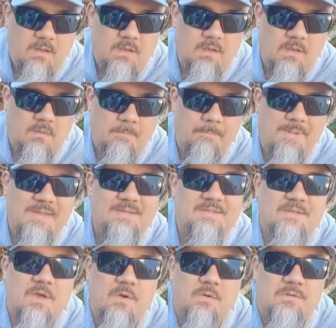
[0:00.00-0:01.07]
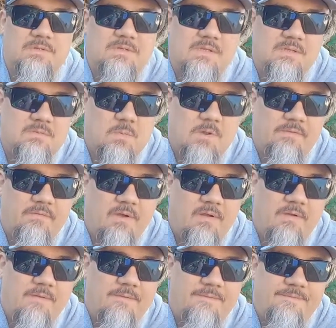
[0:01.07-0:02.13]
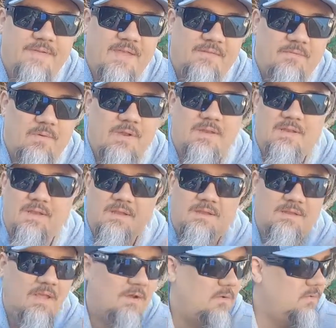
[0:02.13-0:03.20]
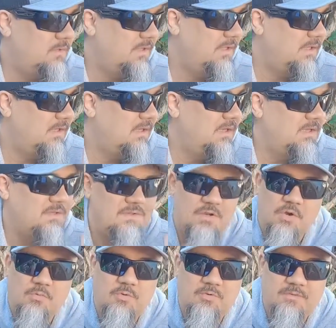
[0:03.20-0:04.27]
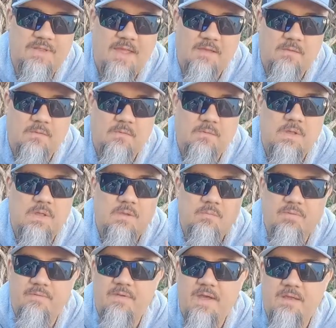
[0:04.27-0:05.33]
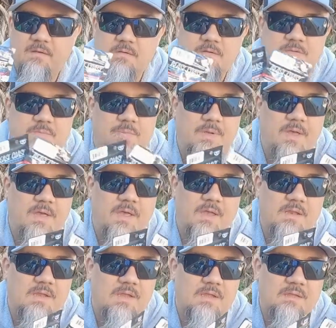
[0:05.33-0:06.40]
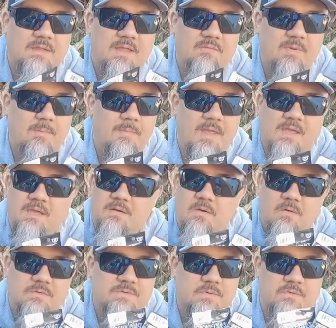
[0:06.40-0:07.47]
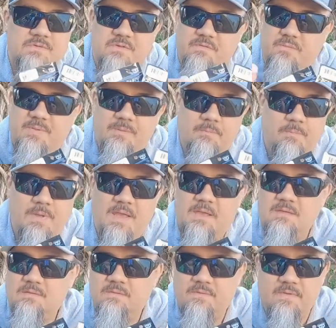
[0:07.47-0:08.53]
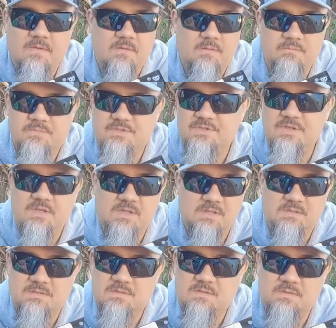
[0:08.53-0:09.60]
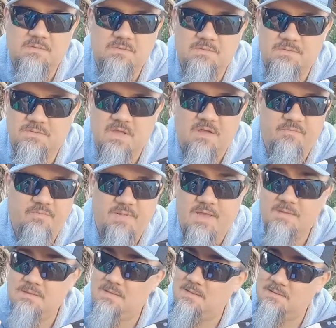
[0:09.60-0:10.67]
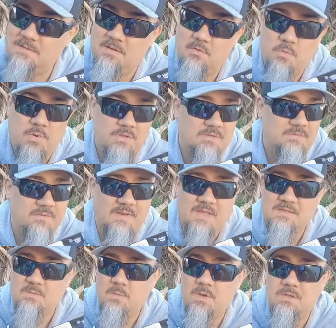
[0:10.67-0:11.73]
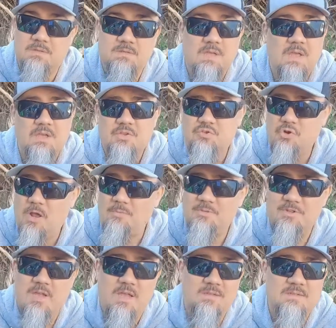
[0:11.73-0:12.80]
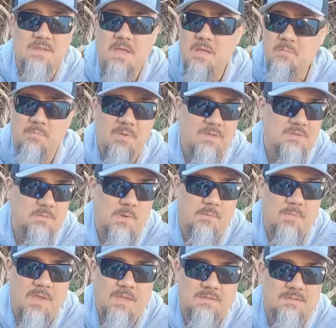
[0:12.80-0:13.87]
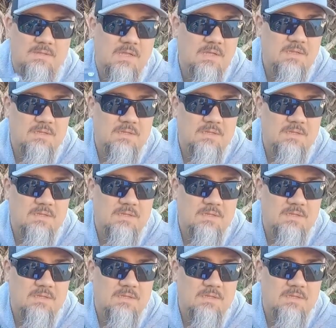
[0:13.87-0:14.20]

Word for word: Uh, Beast Coast is one of our favorite, not only terminal tackle providers, but they've been making all sorts of baits, from jigs to soft plastics, little ones, finesse ones, drop shots, big swim baits.